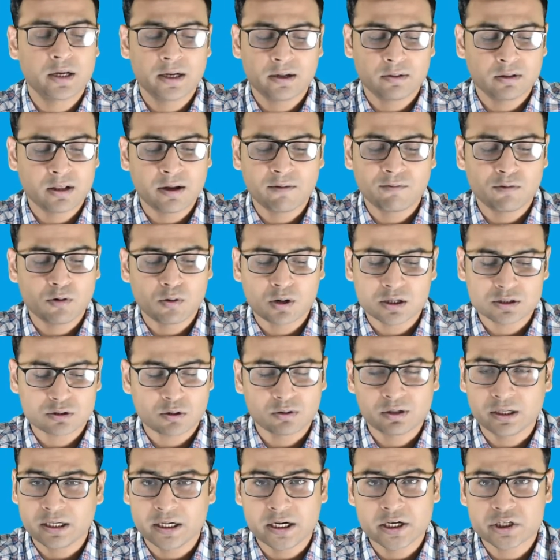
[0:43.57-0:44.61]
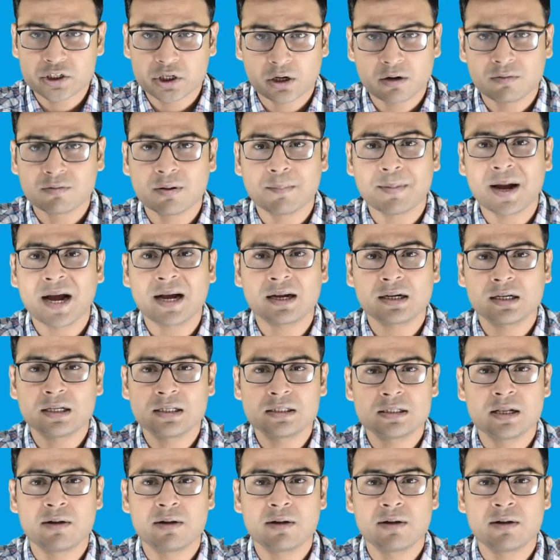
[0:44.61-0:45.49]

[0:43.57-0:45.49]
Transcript: They focus on creation of the backlinks.